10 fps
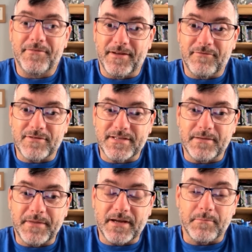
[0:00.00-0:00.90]
If you're
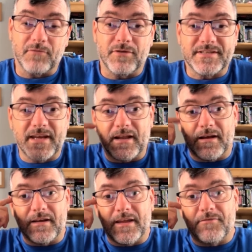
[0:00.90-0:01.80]
interested in becoming a
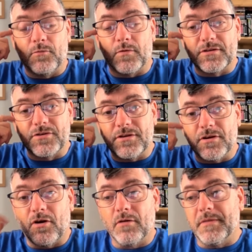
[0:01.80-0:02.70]
reseller, if you want to turn
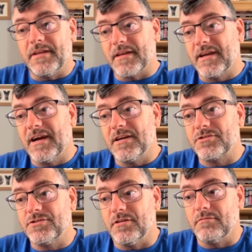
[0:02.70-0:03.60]
your hobby into
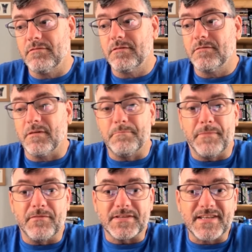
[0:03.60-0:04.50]
cash, a
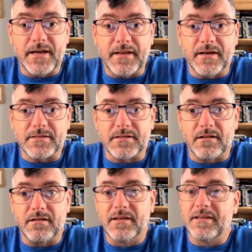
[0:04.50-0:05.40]
bit of a side
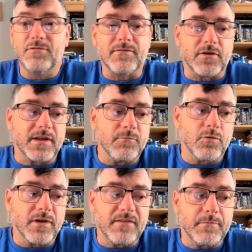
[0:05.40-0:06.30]
hustle, you aren't going to
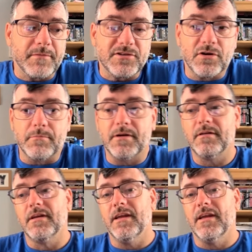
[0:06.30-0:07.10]
want to give up your job.